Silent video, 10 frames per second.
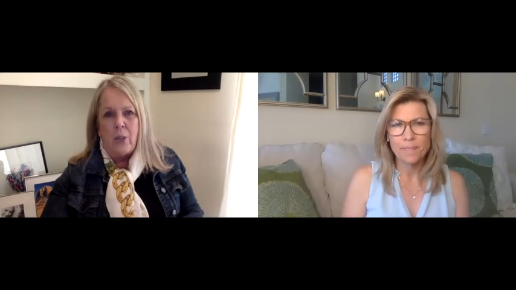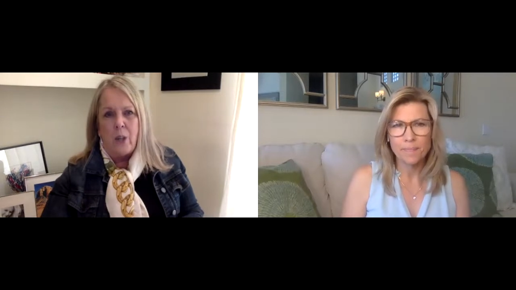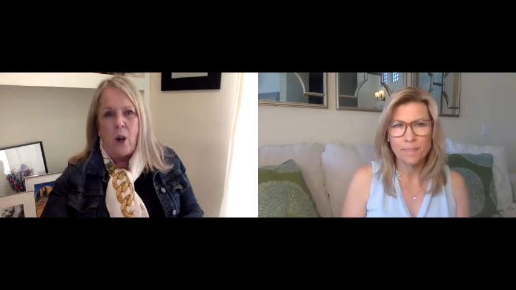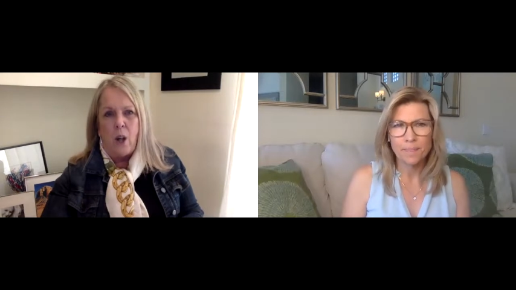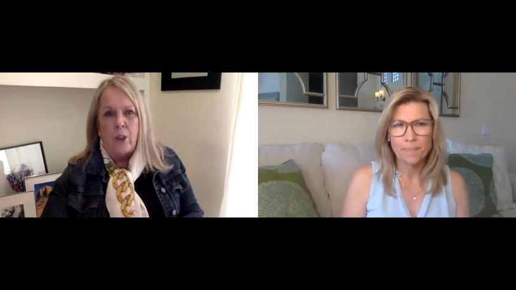
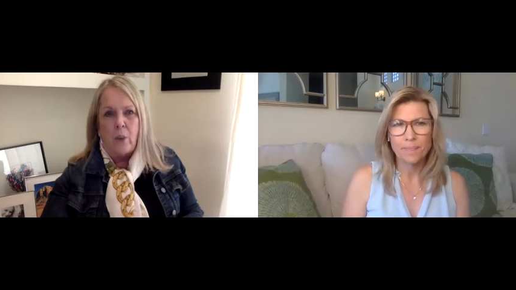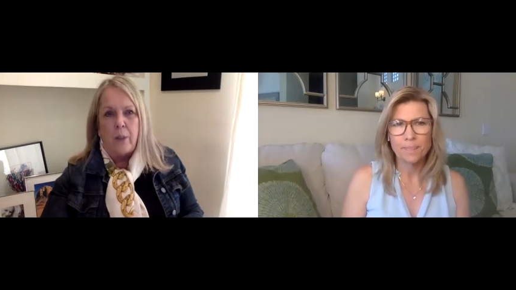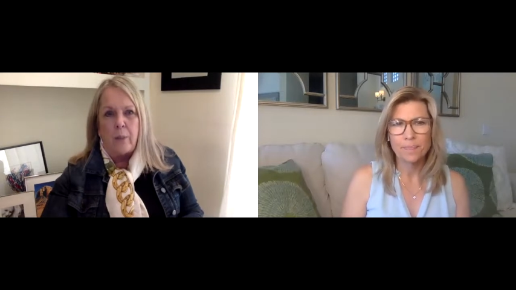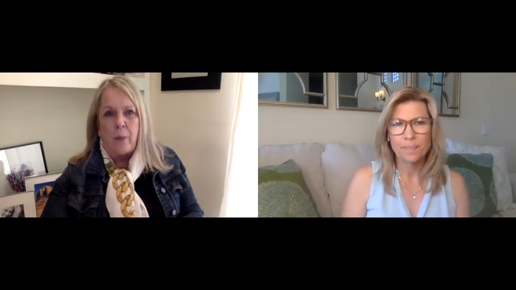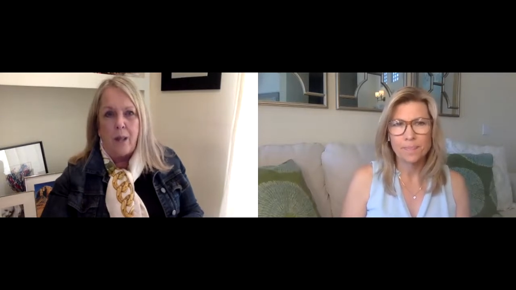Speaker 1: yeah. ongoing
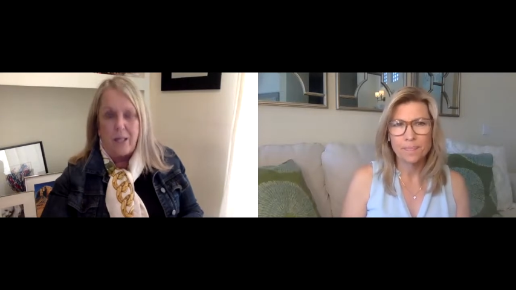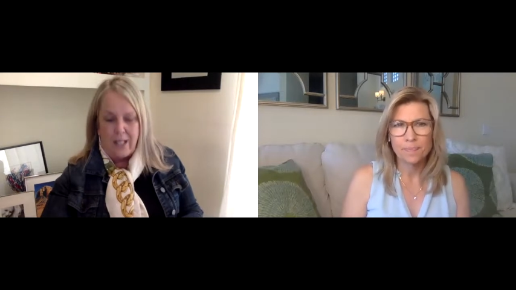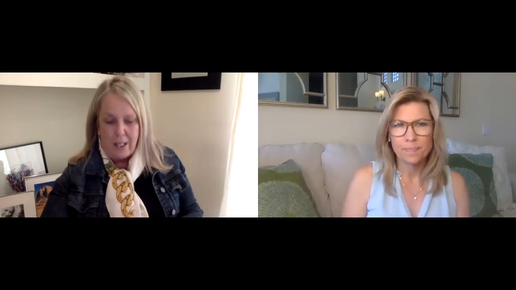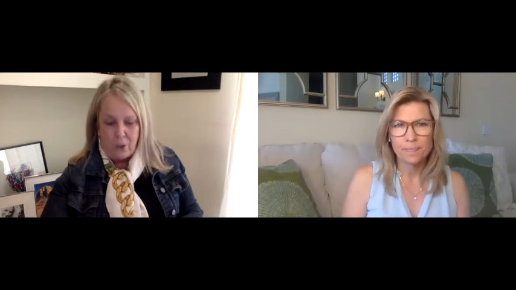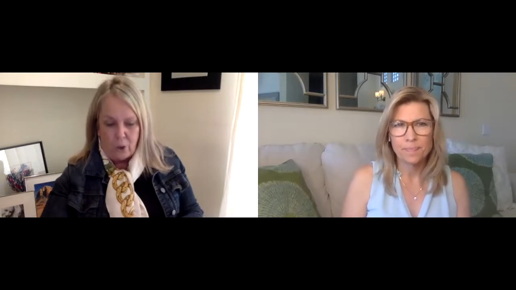process,
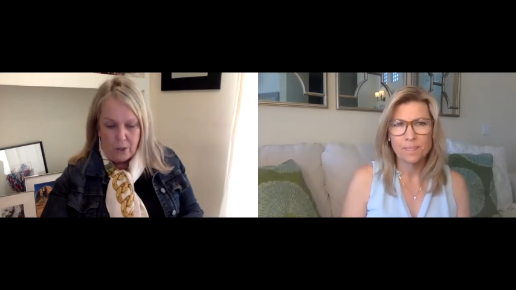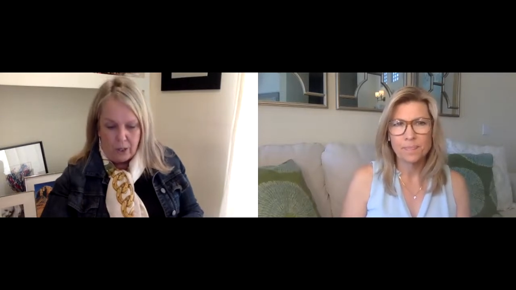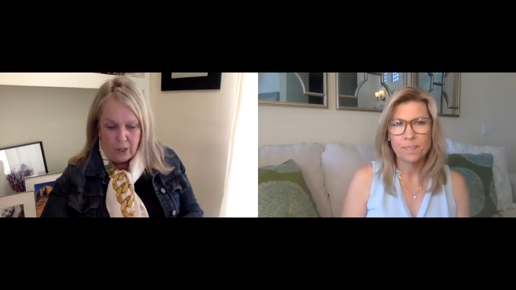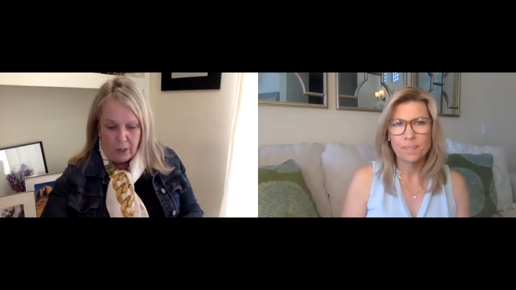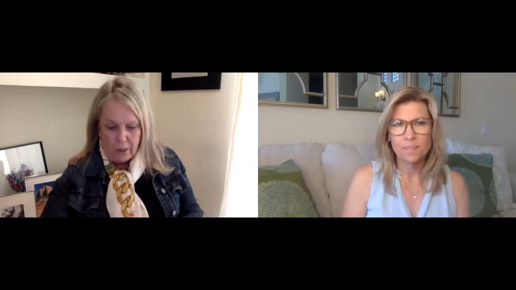trusting
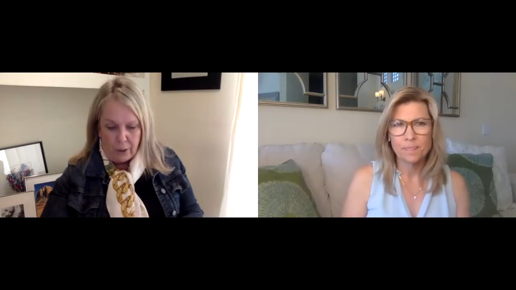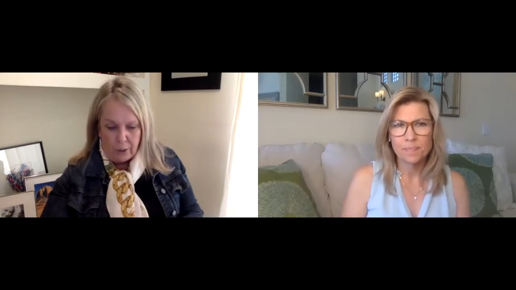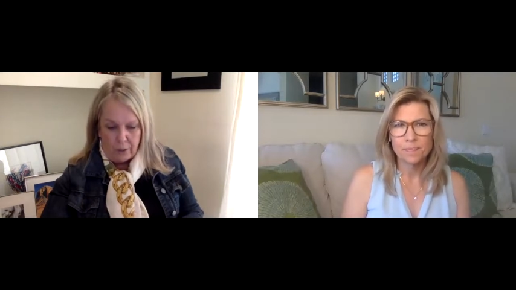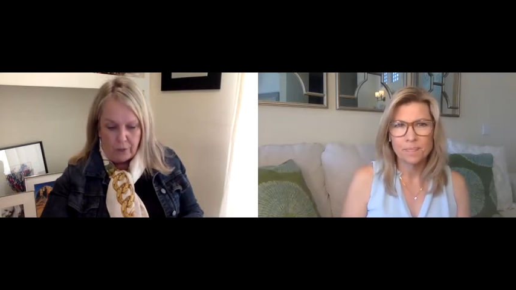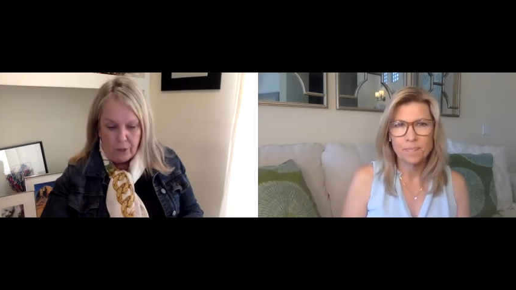our
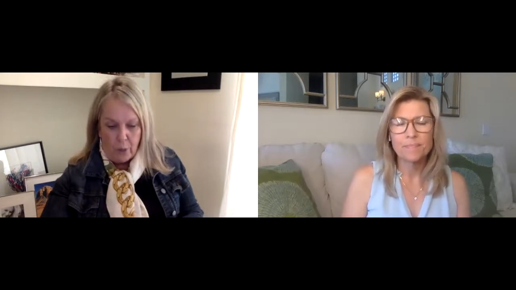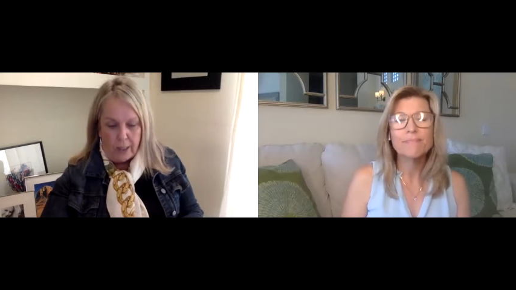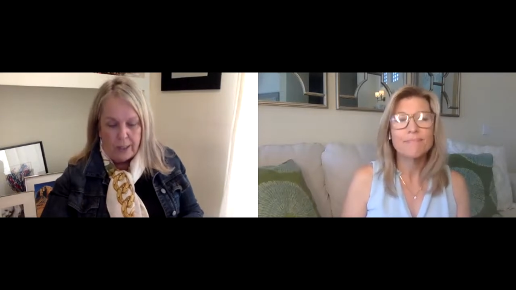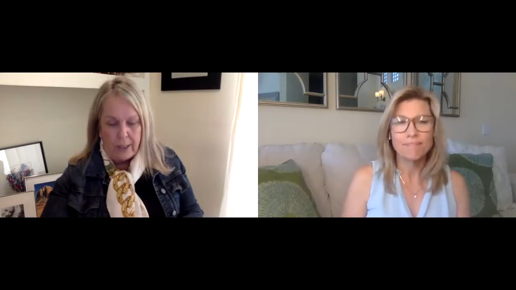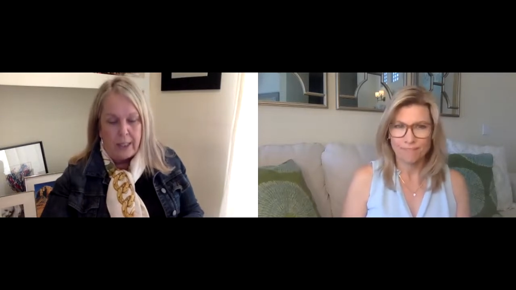intuitive knowing,
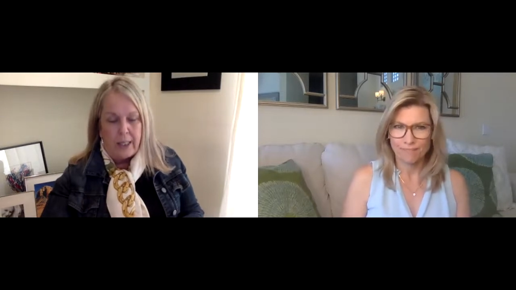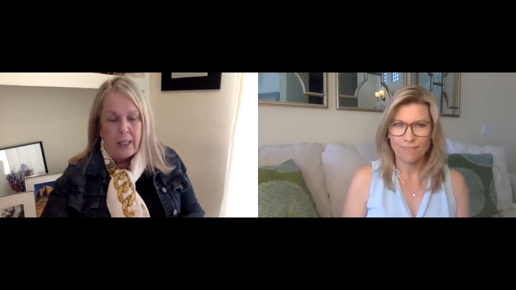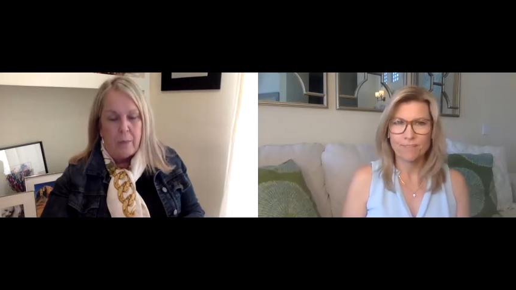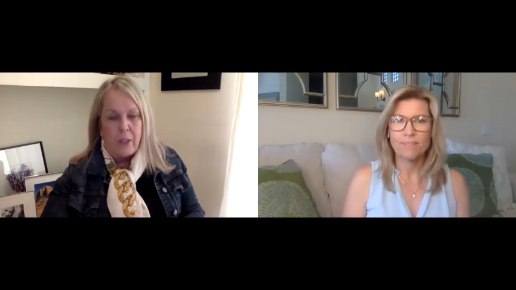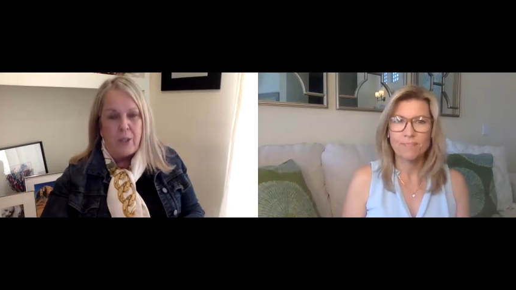
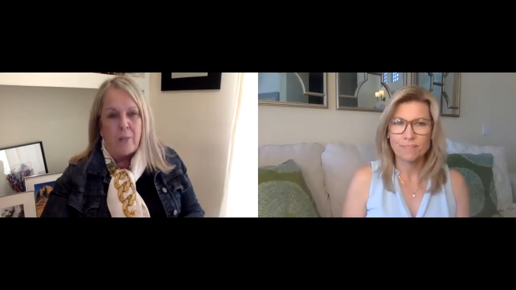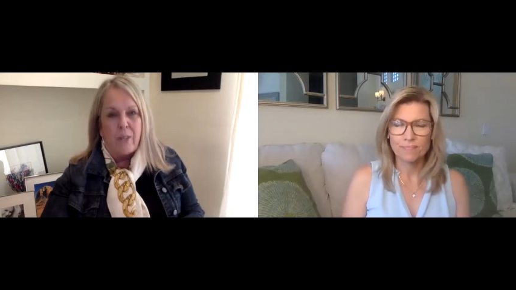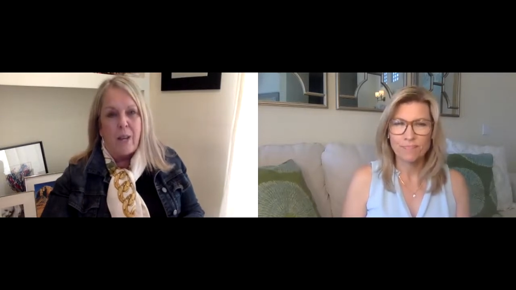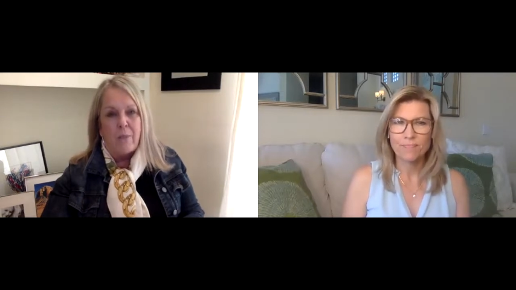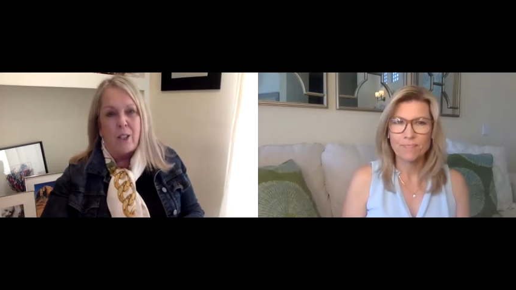because
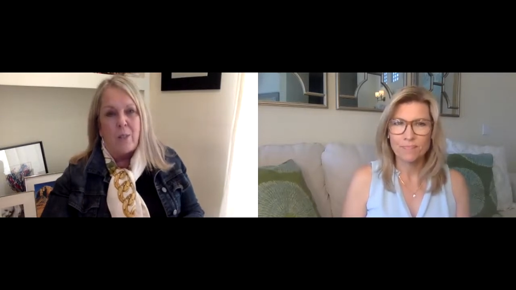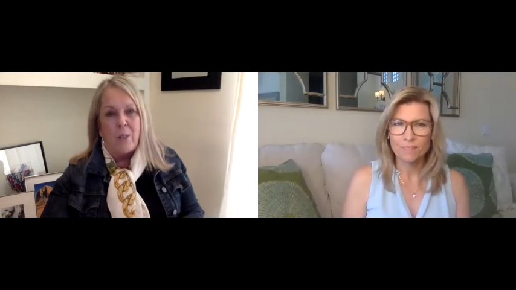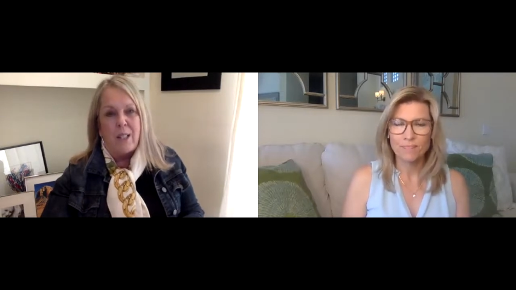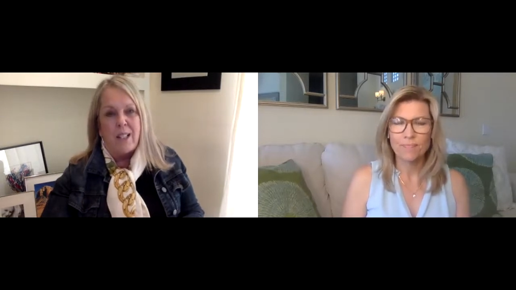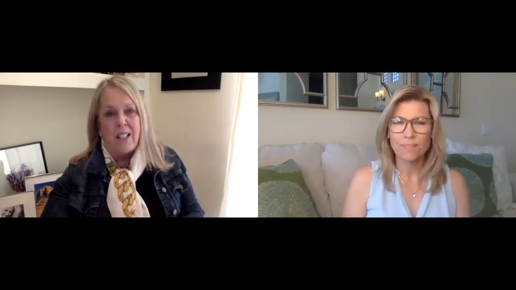sometimes it speaks
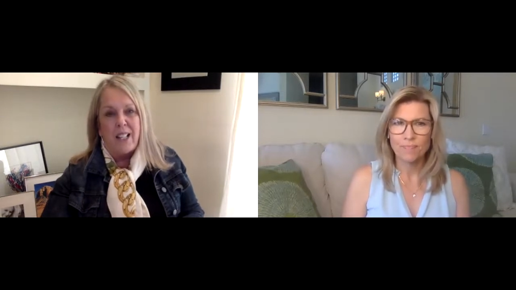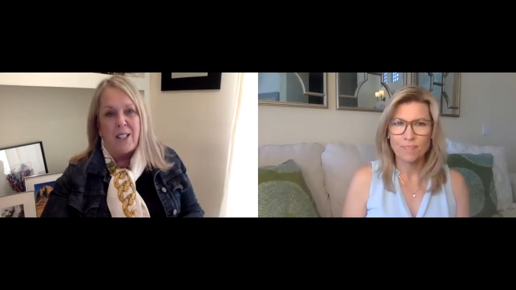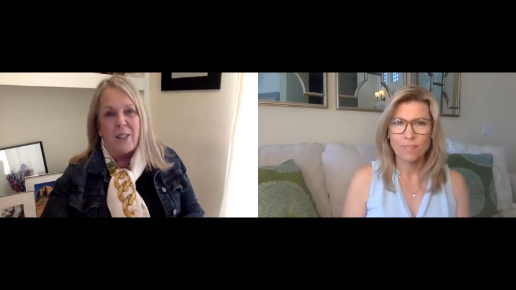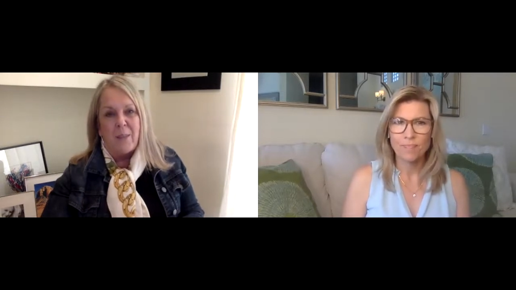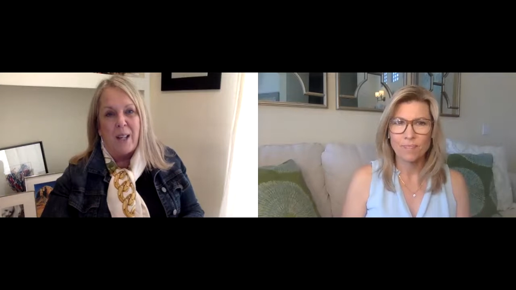things that
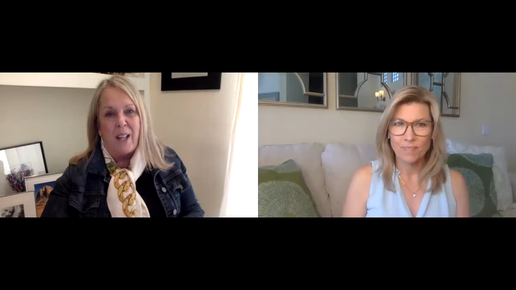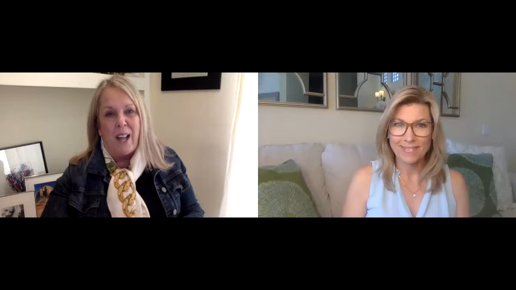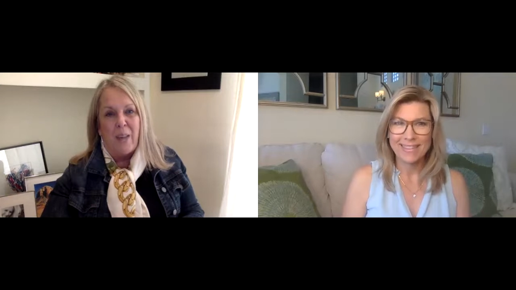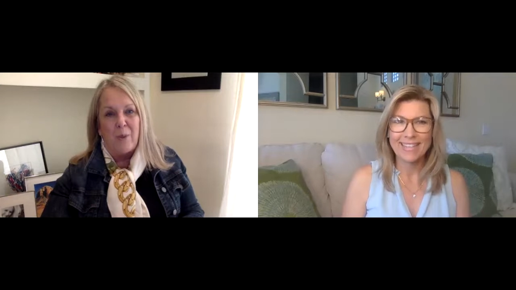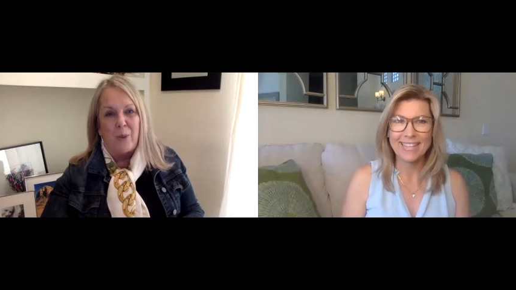make
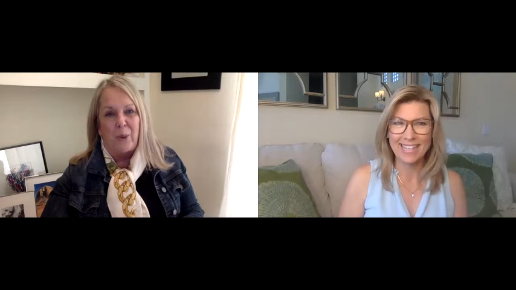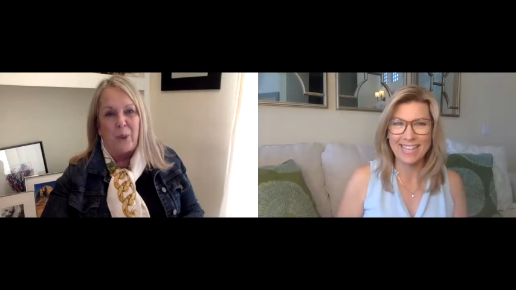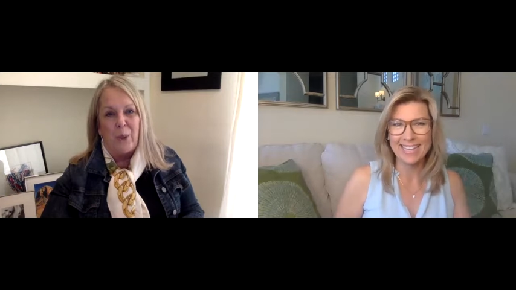absolutely no